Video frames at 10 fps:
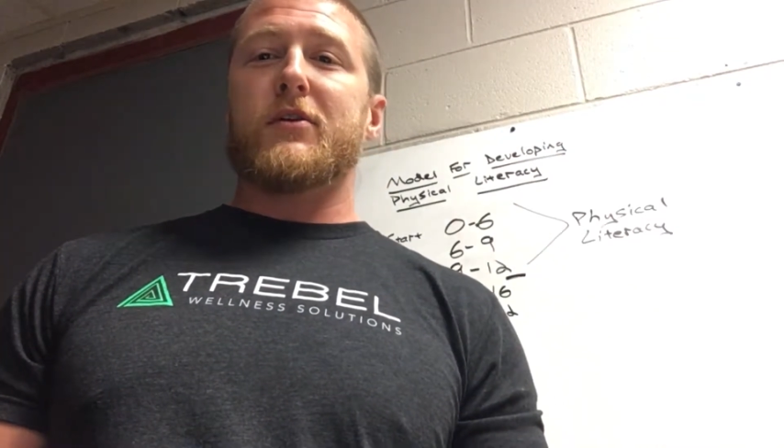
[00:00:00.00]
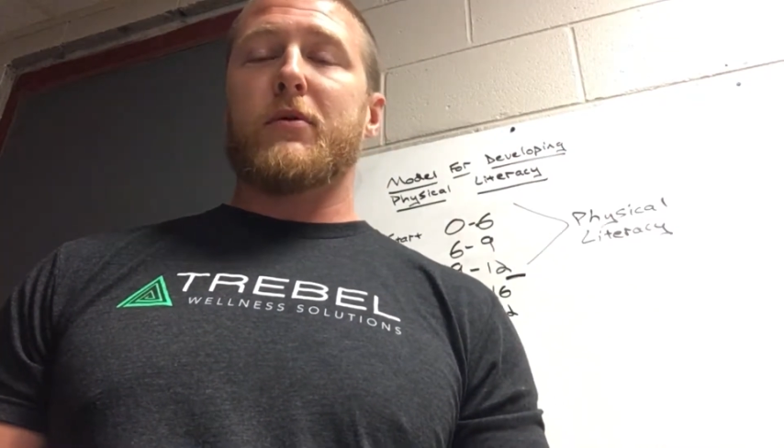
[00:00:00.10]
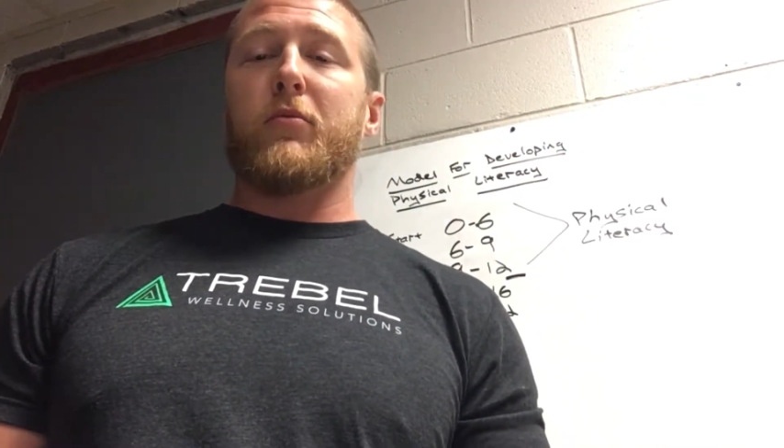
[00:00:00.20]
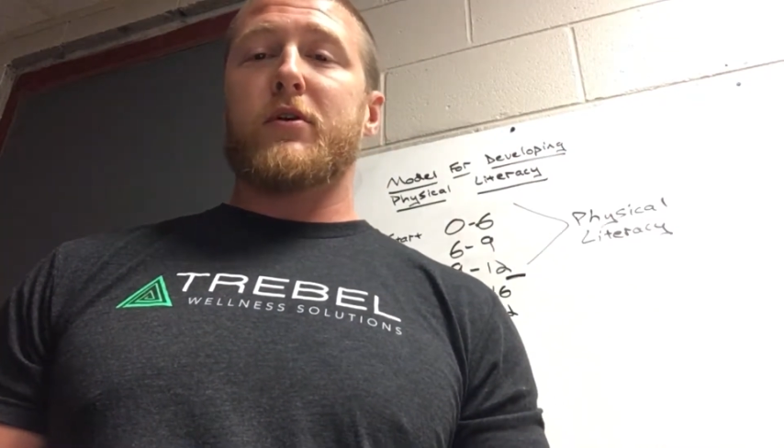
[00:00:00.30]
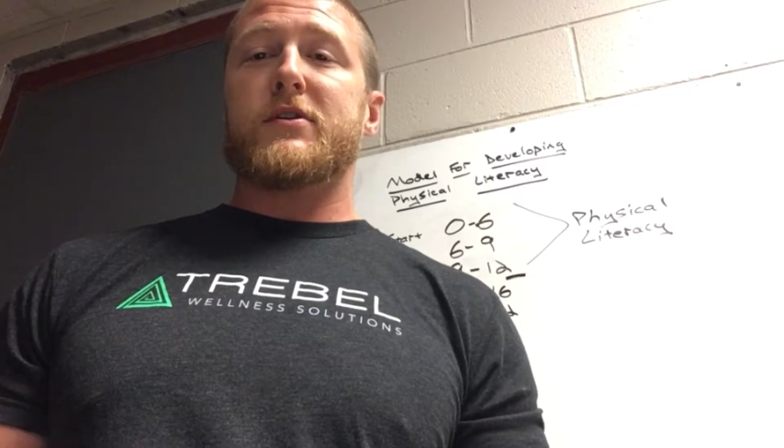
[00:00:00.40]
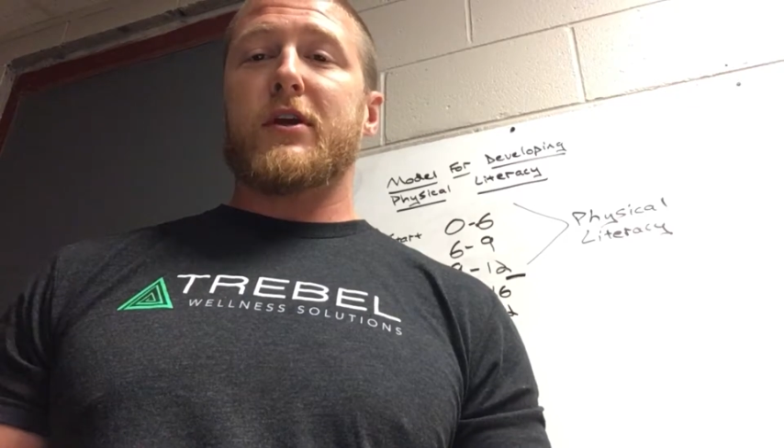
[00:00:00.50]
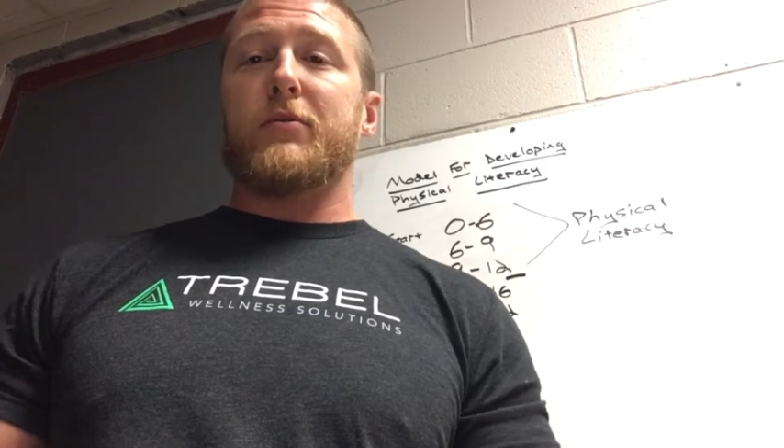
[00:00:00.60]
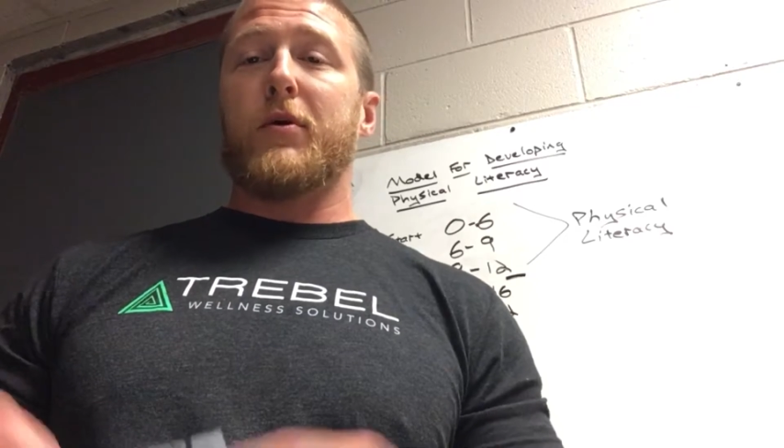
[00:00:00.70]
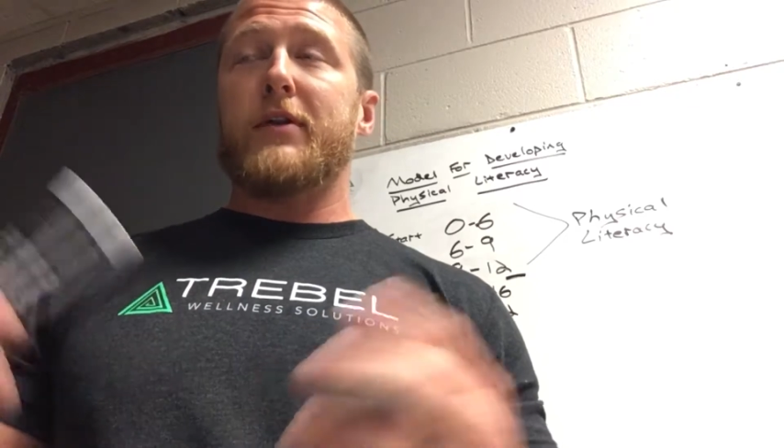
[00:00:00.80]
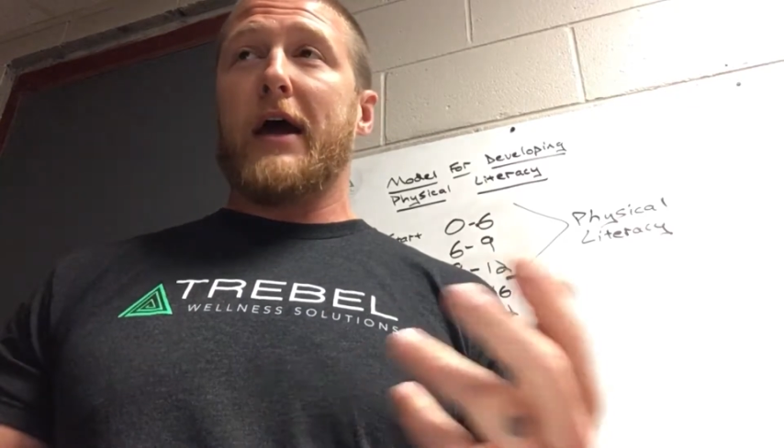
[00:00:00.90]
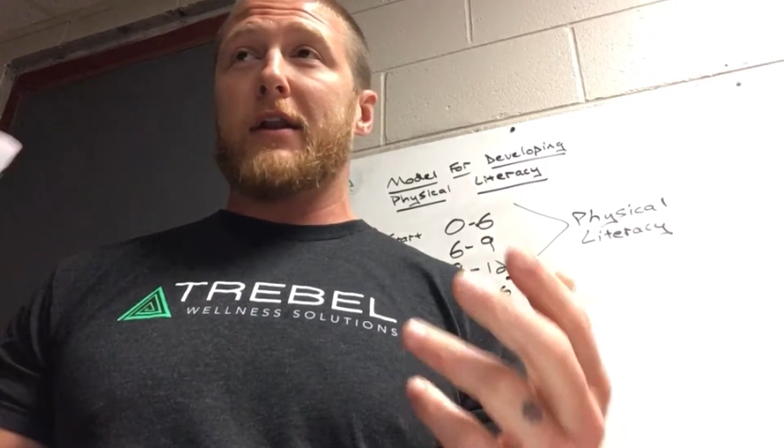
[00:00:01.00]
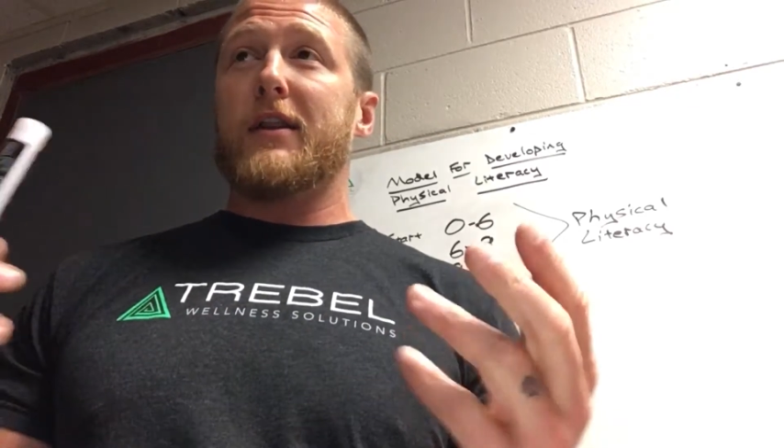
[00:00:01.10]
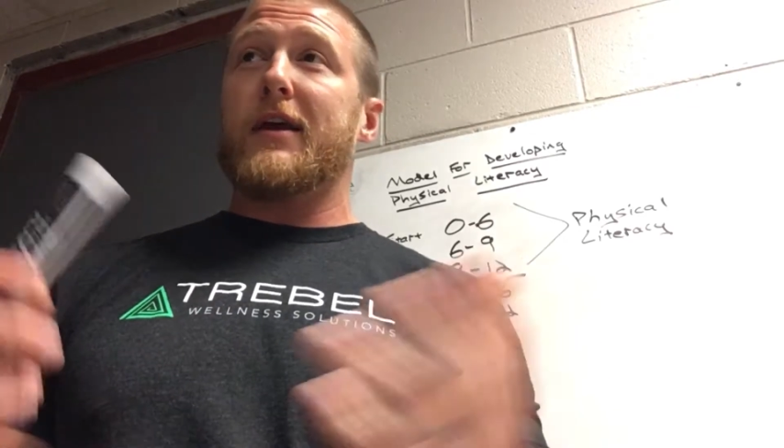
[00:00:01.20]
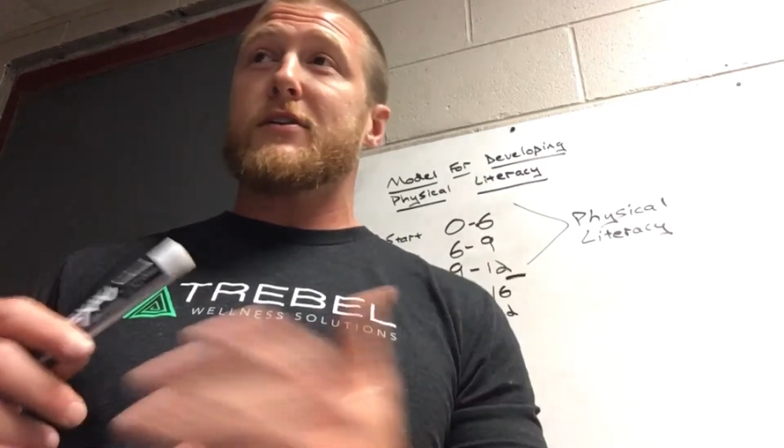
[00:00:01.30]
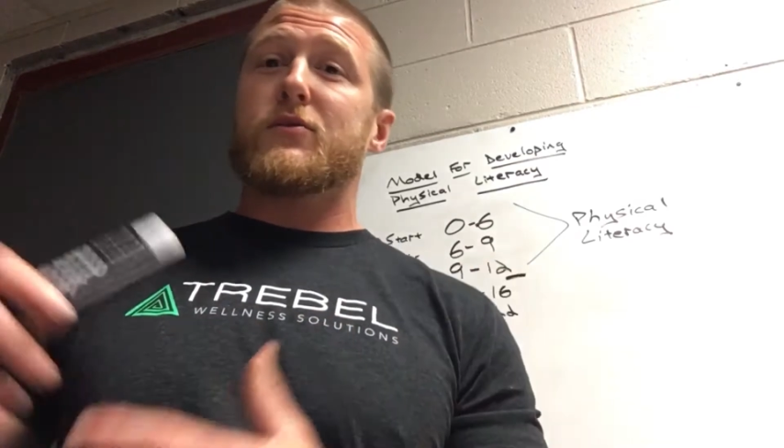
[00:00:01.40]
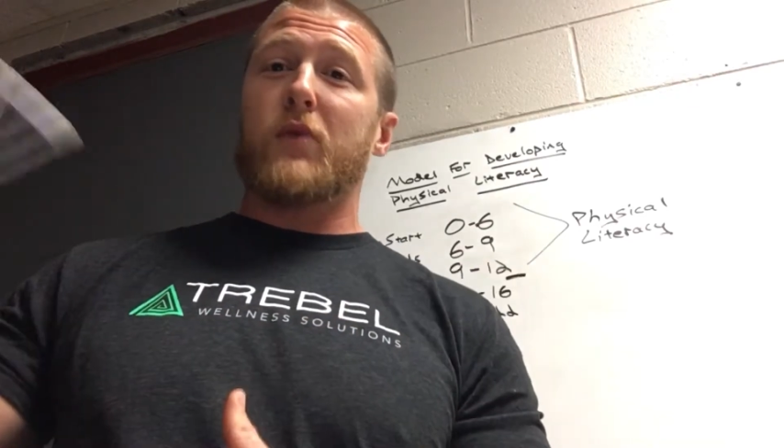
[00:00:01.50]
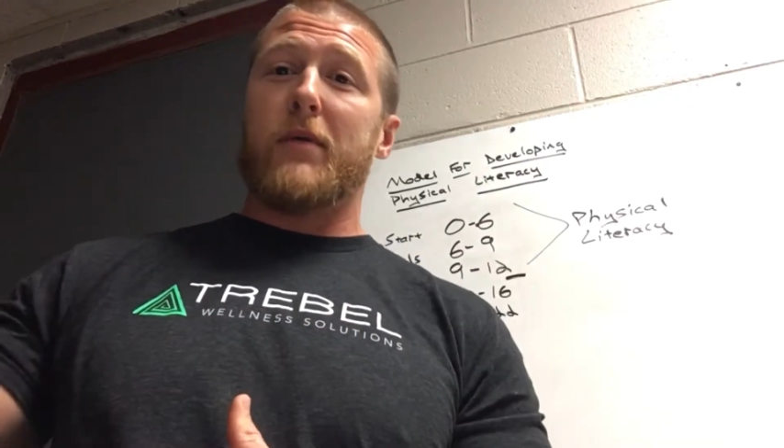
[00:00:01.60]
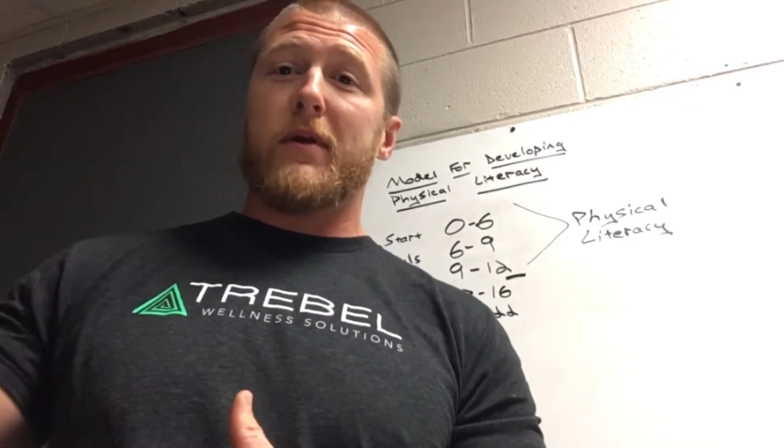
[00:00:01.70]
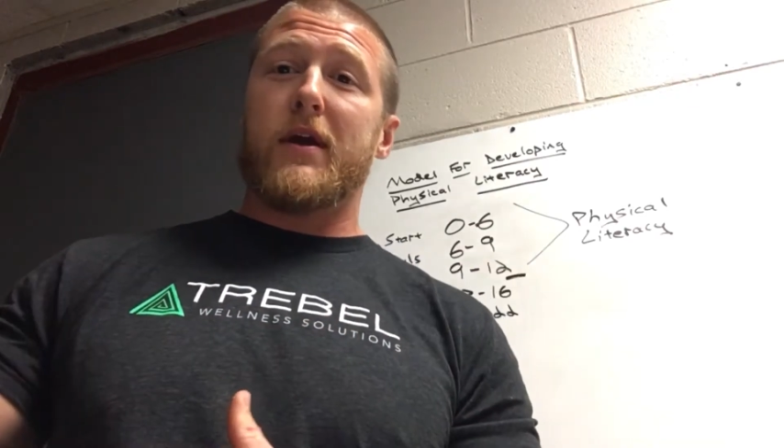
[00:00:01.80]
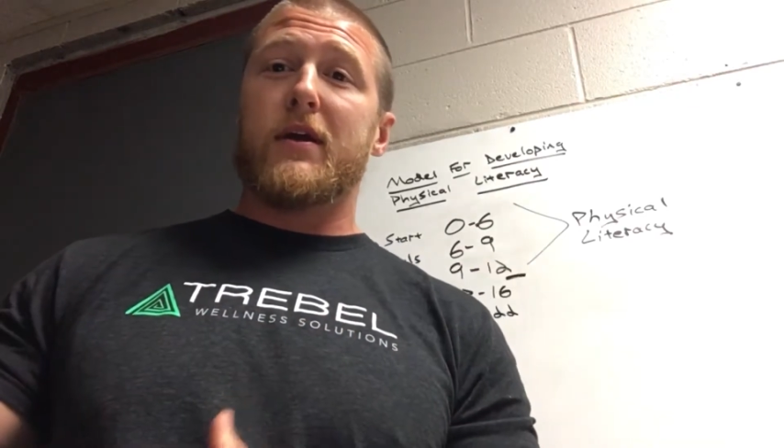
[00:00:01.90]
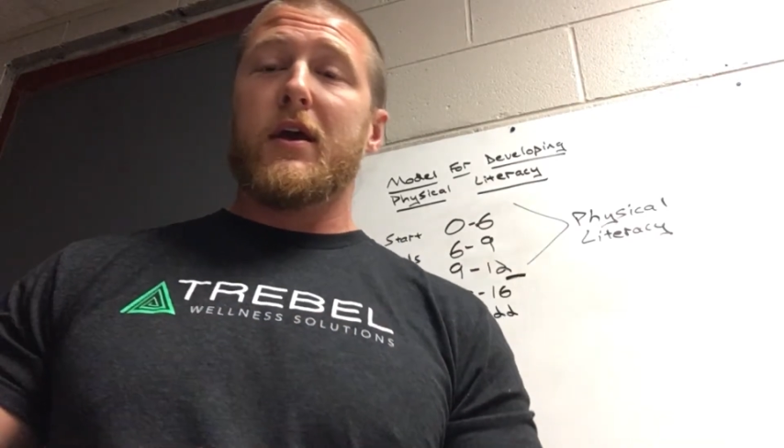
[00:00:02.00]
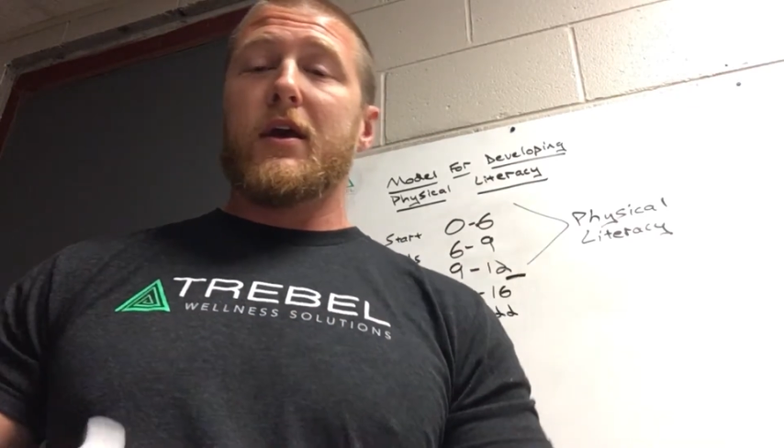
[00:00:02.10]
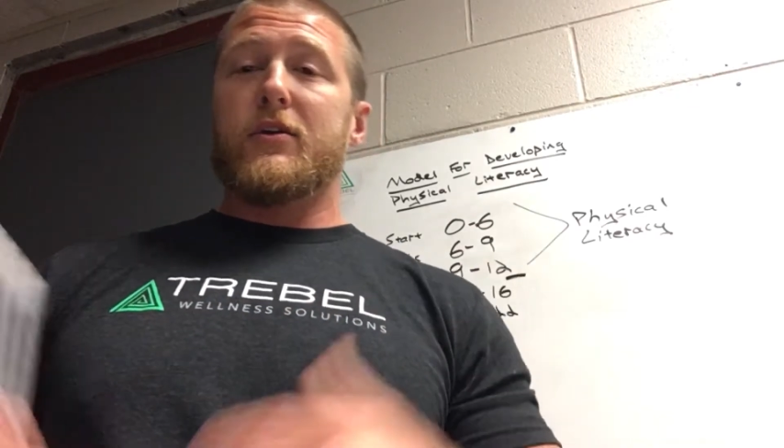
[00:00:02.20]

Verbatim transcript: little bit more single modality like swimming,